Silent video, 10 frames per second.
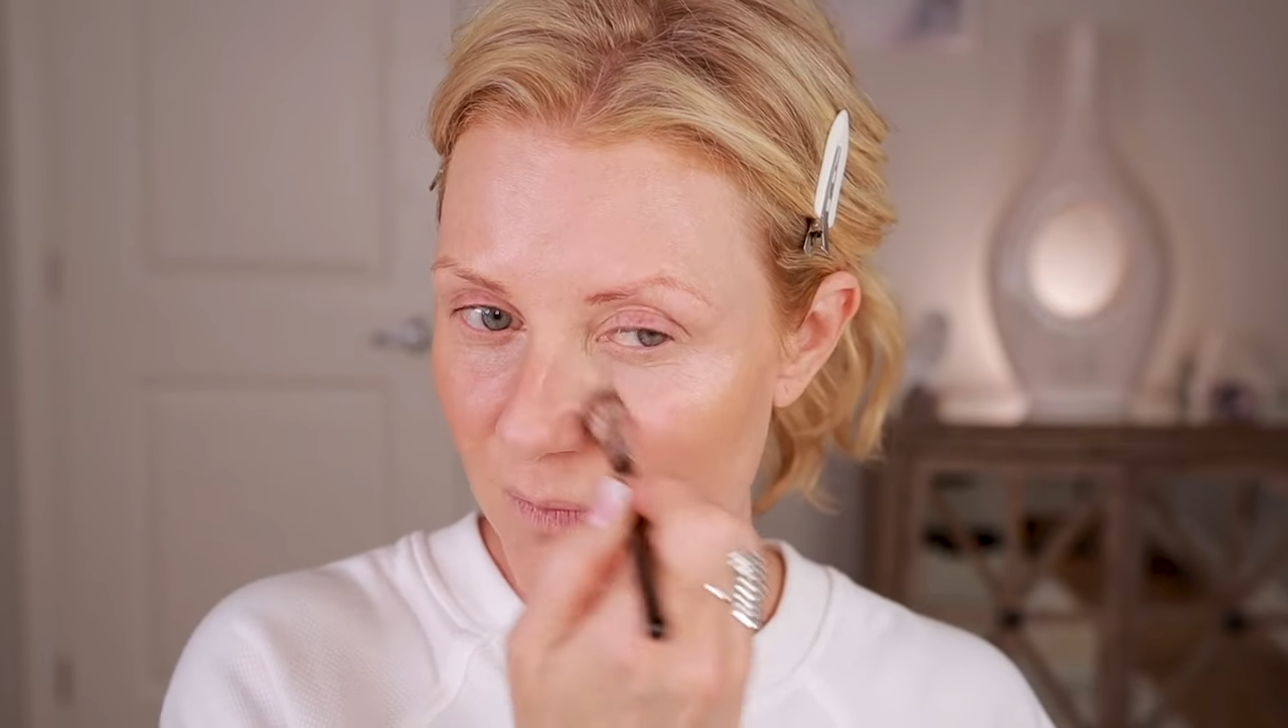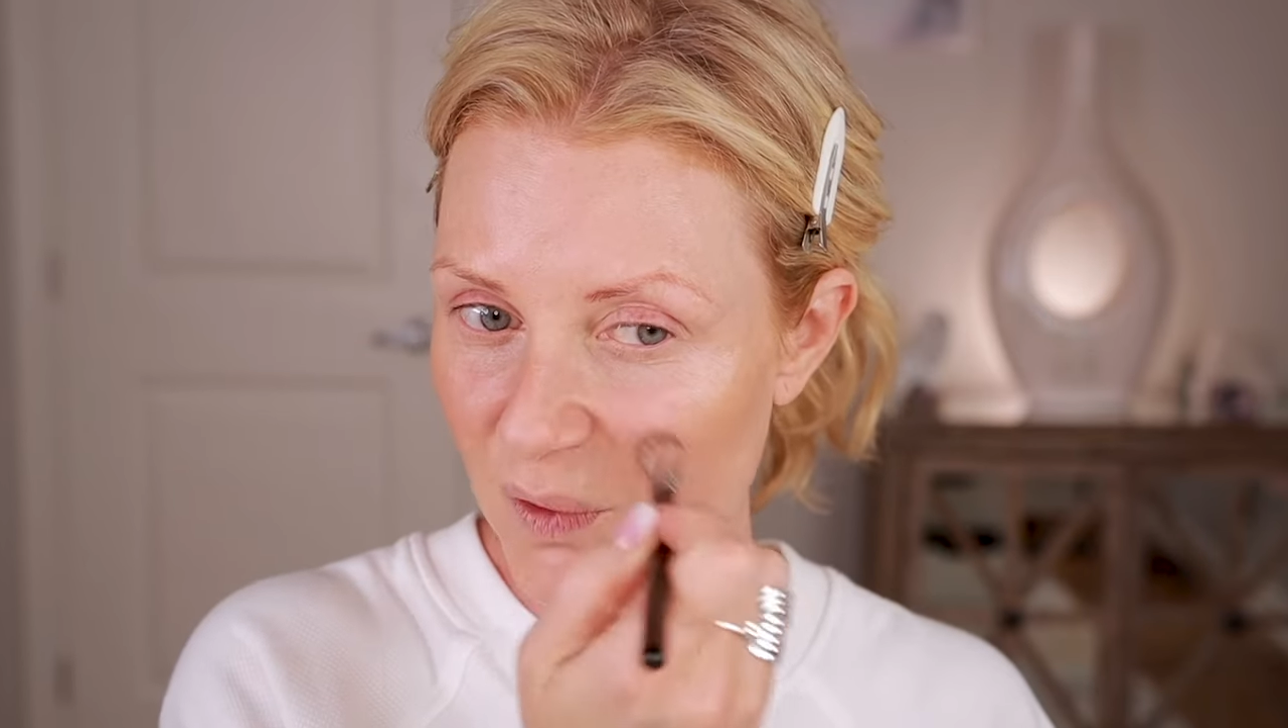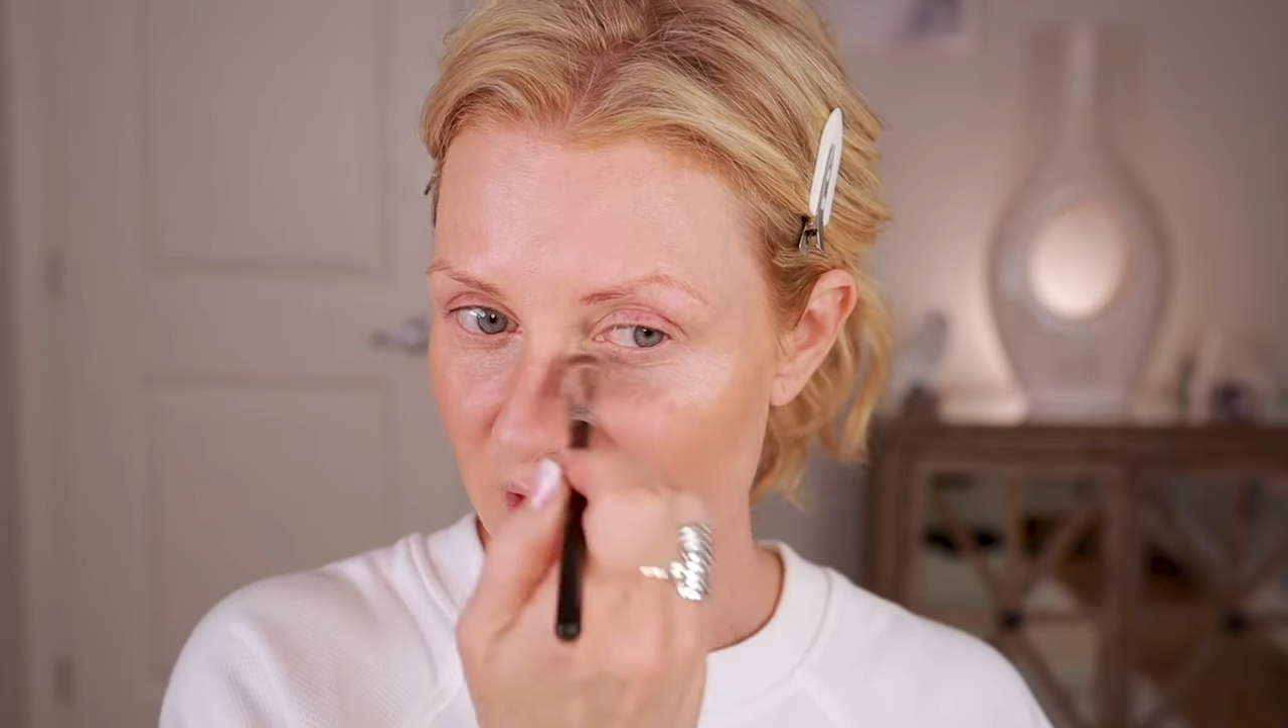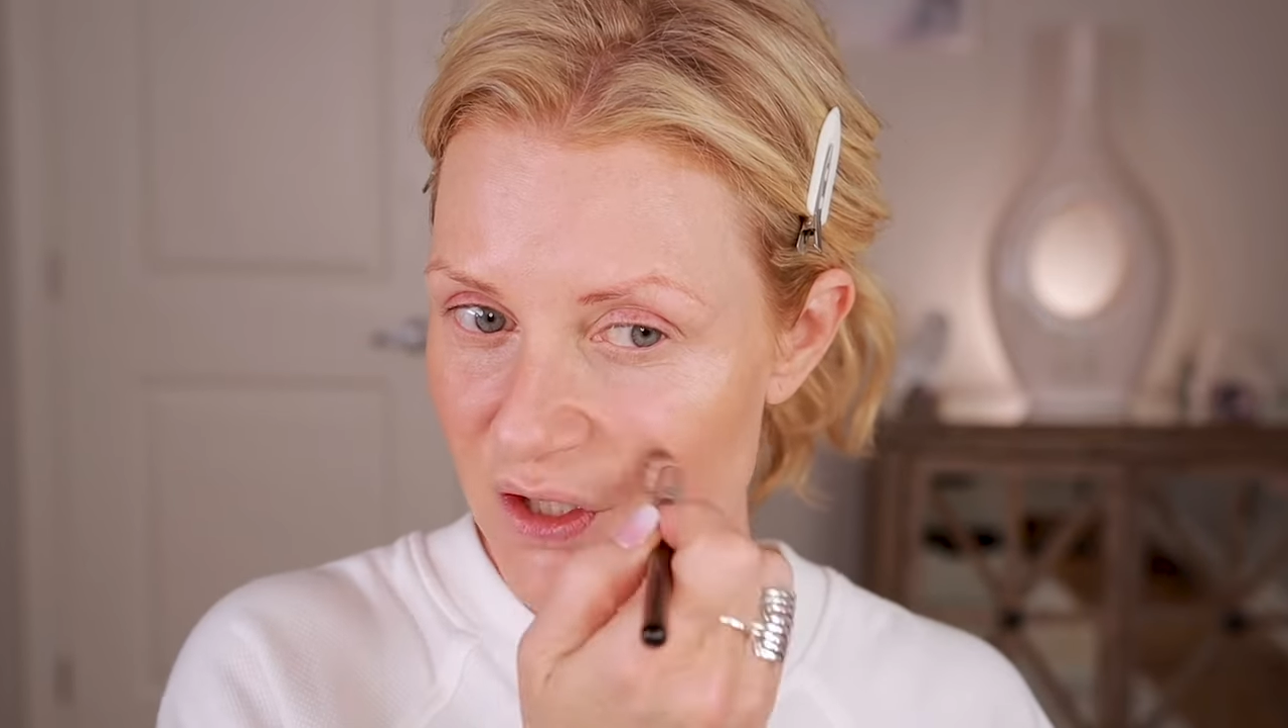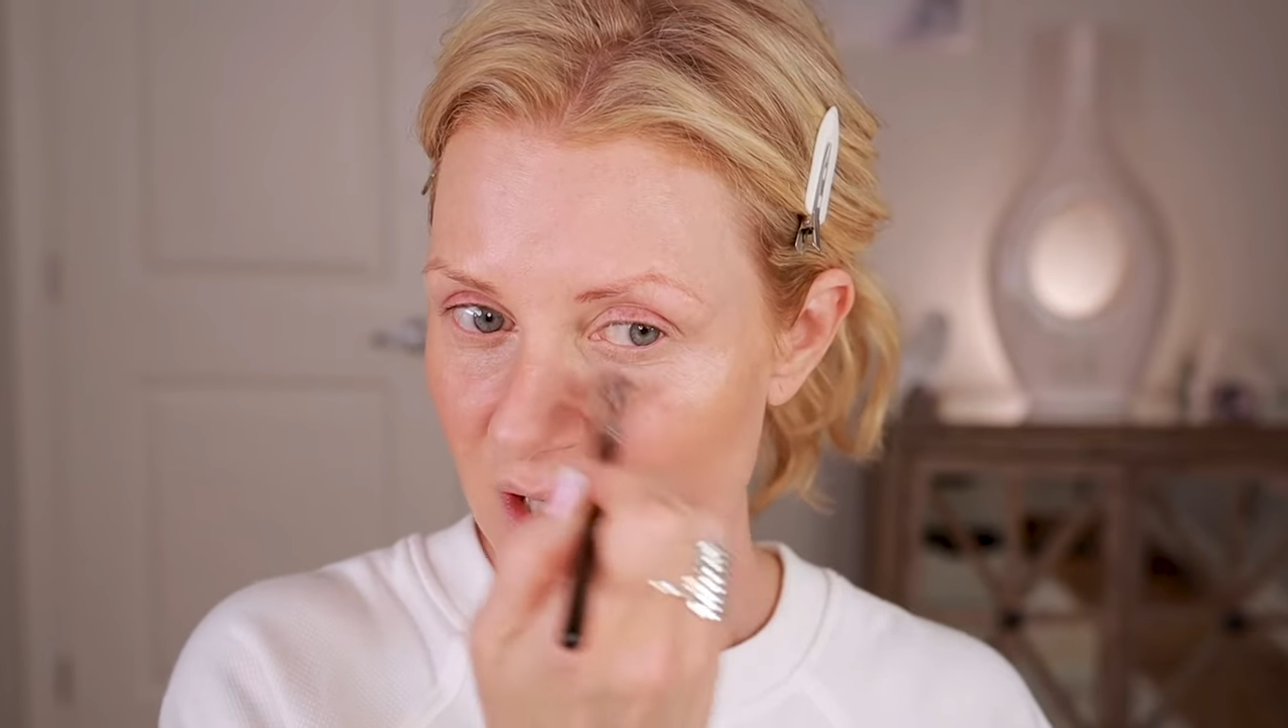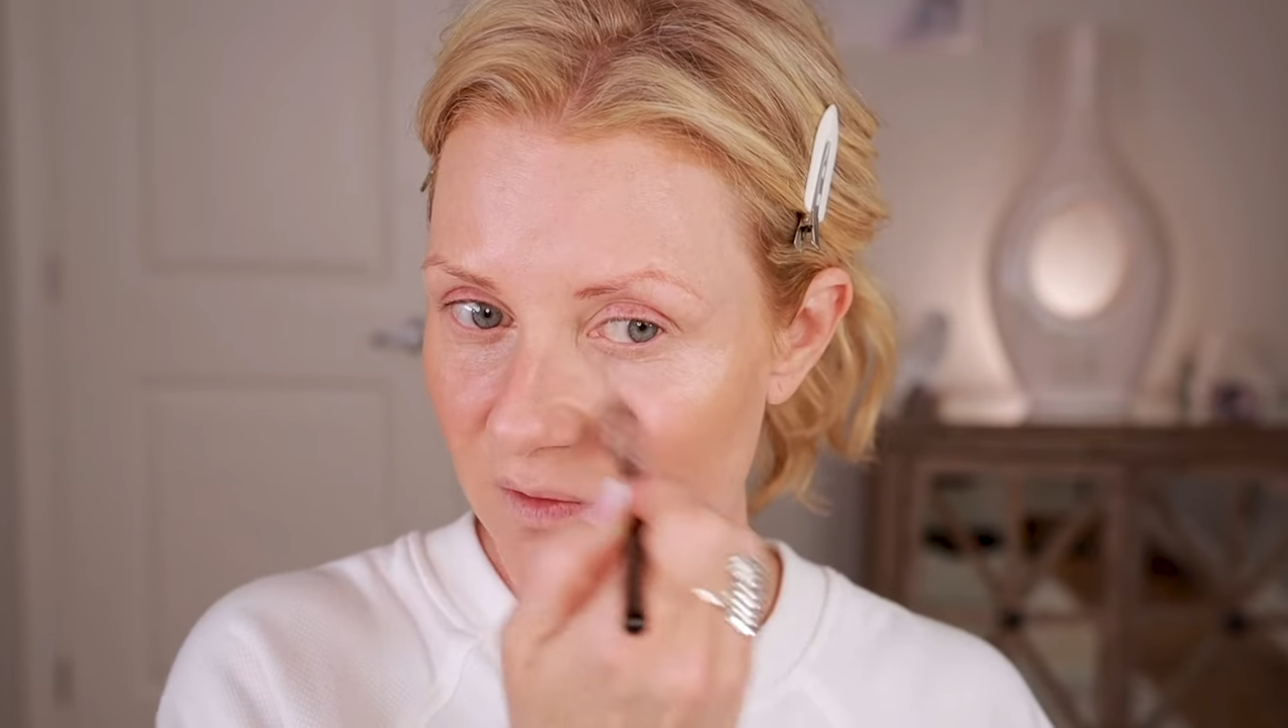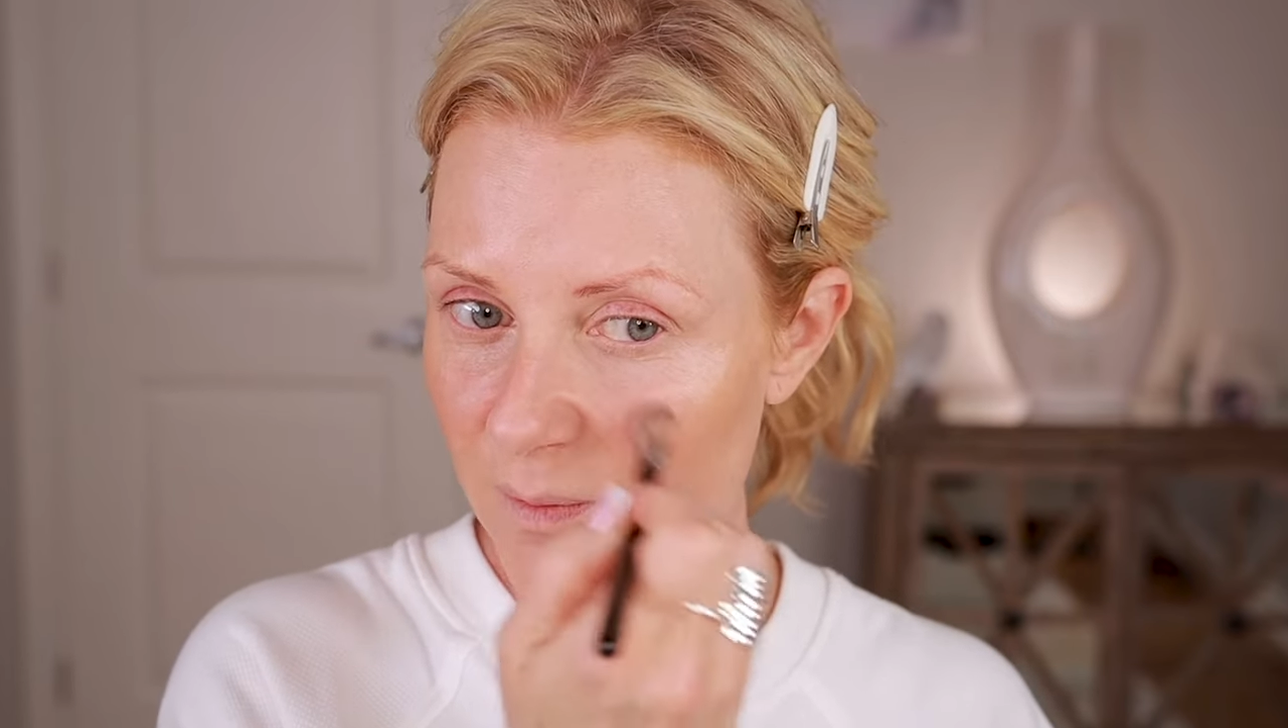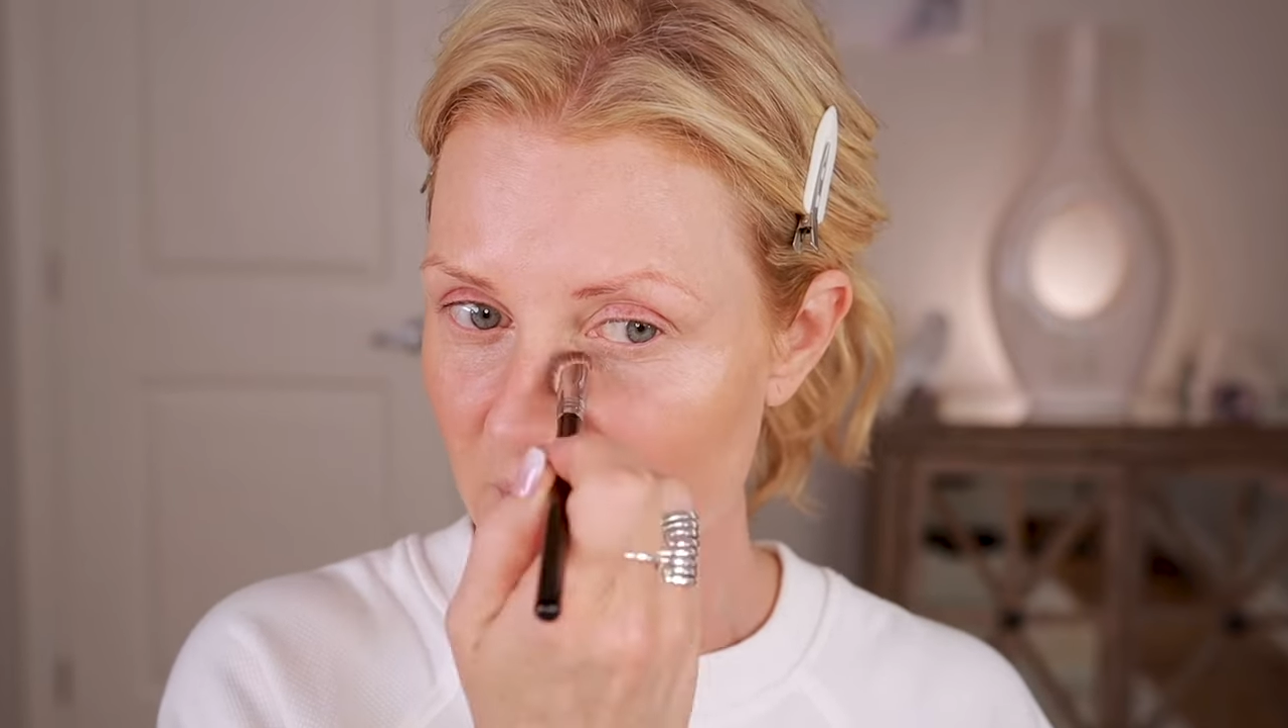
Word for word: brush here from